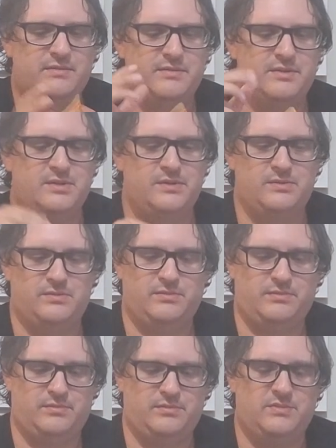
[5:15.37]
So
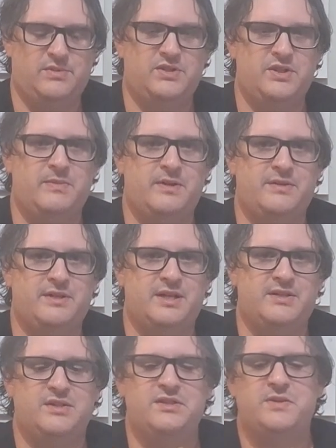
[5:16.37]
let's see about that.
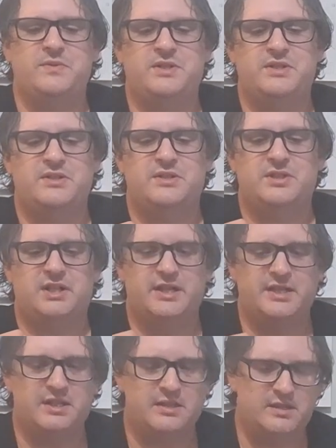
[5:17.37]
So let's see what this looks
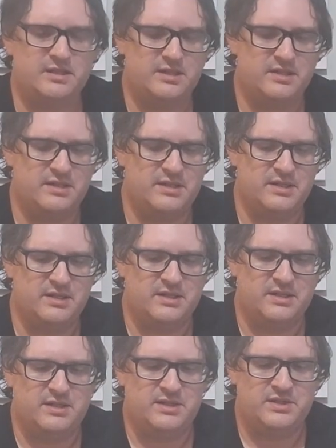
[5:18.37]
like.
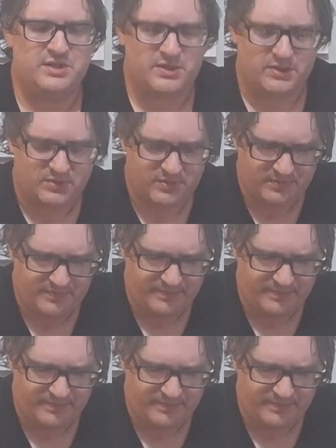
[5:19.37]
So